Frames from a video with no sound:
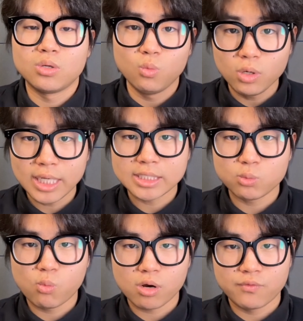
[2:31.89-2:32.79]
What is
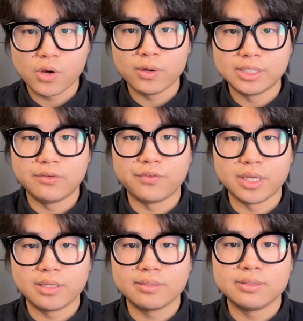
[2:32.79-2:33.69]
workflow in Dify
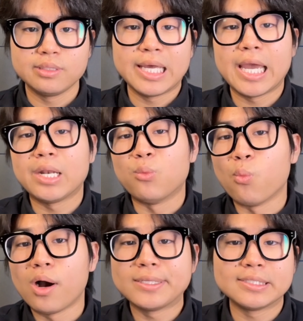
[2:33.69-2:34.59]
and
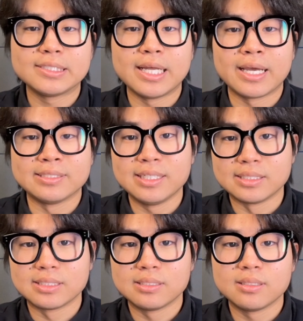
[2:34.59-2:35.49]
why does it
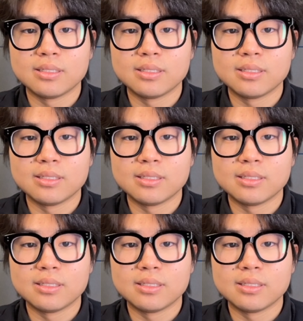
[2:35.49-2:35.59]
exist?